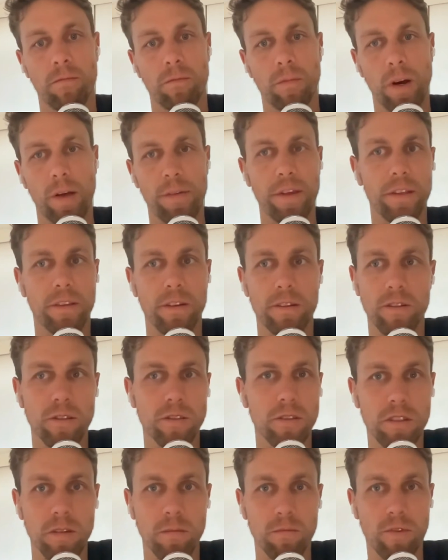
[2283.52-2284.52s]
I think there's
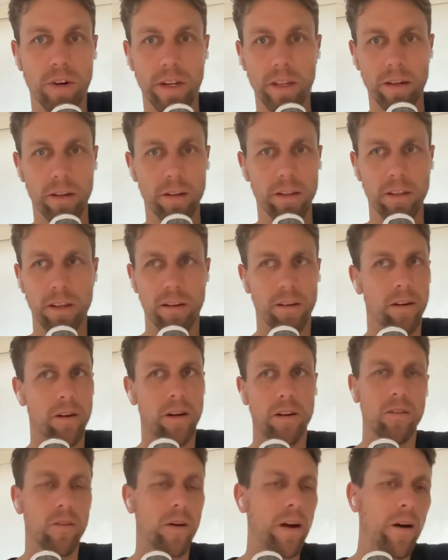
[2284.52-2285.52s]
also some regularity. I don't
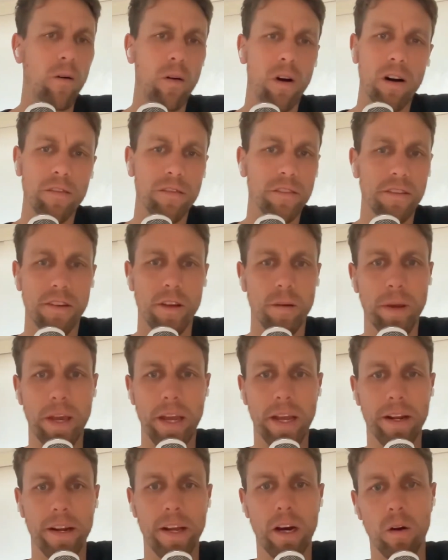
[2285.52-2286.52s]
know how often they pay
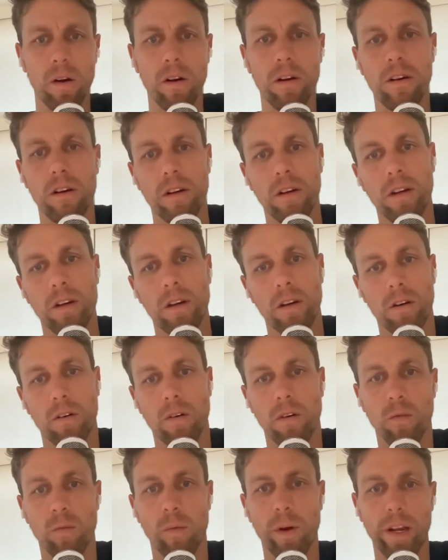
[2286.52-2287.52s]
it out
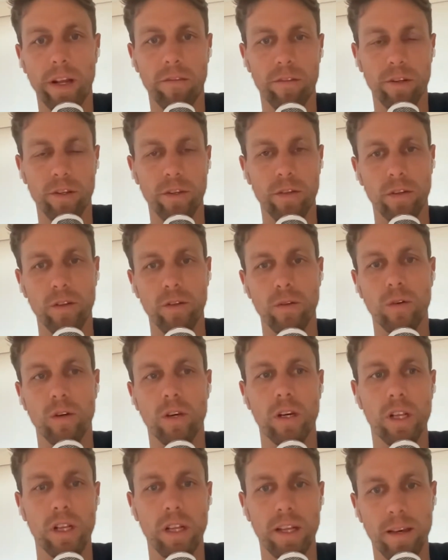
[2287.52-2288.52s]
or whenever you can
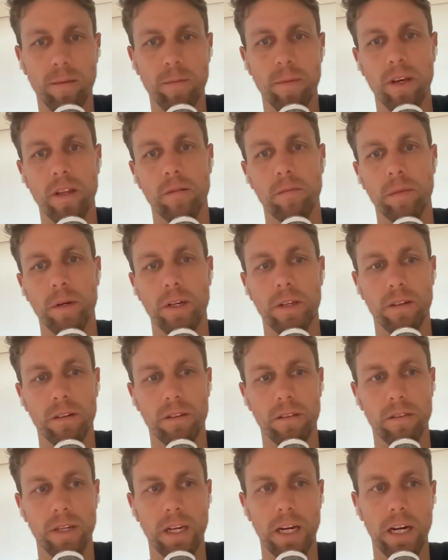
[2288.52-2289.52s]
claim it, but
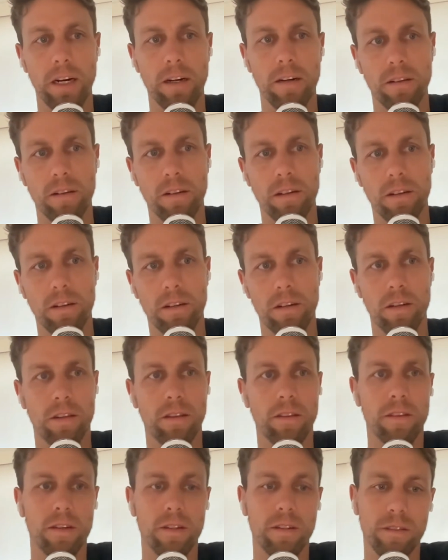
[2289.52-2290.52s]
yeah,
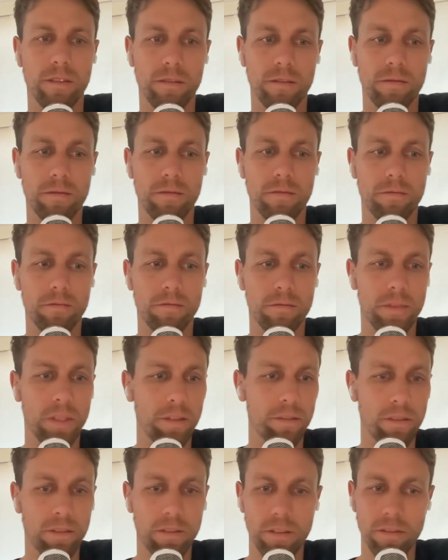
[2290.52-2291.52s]
there's
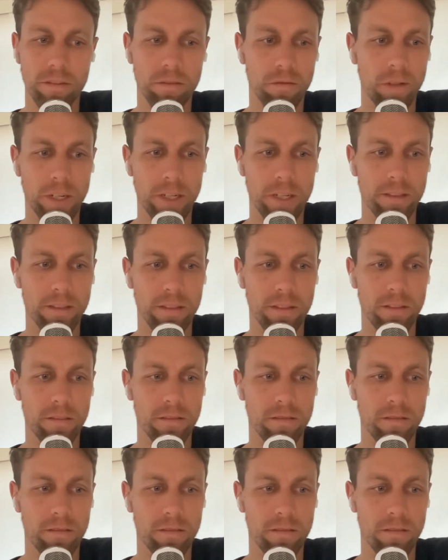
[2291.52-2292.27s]
different ways.